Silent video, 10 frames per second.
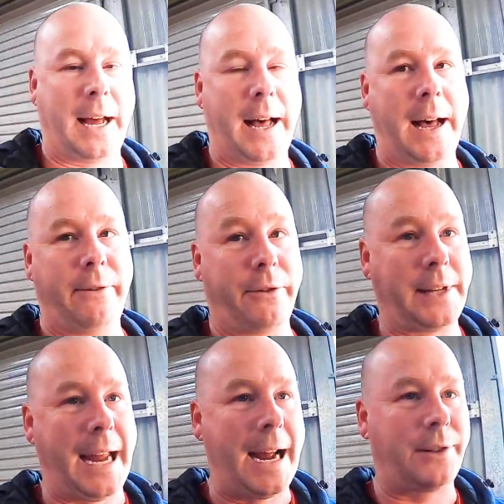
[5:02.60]
car on
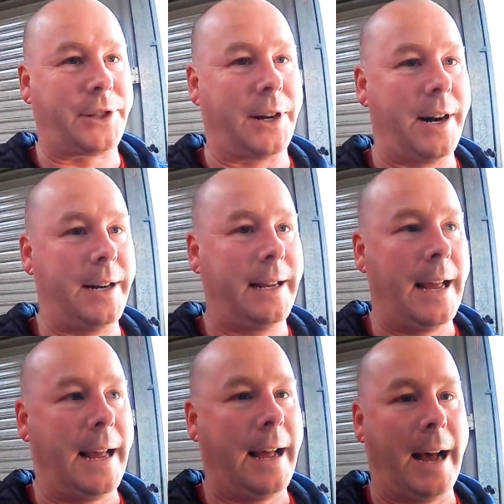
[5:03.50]
the outside.
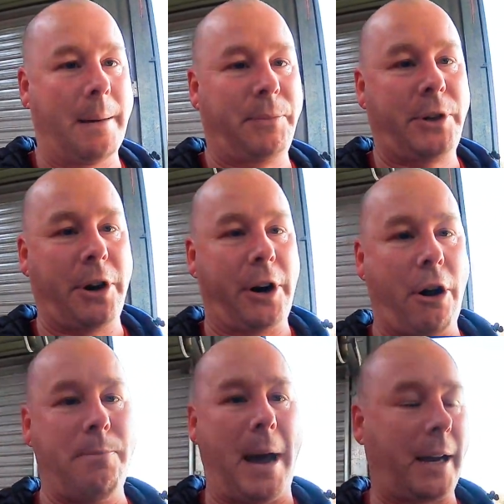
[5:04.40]
Um, got it
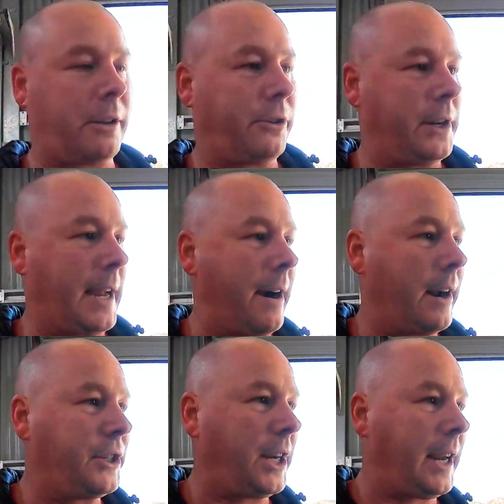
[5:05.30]
home back at Clunie
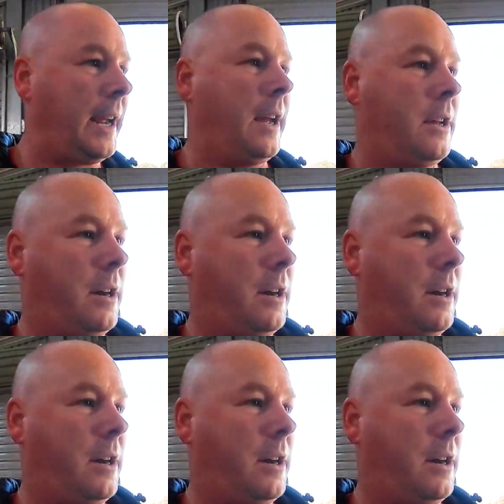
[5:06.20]
Garage here.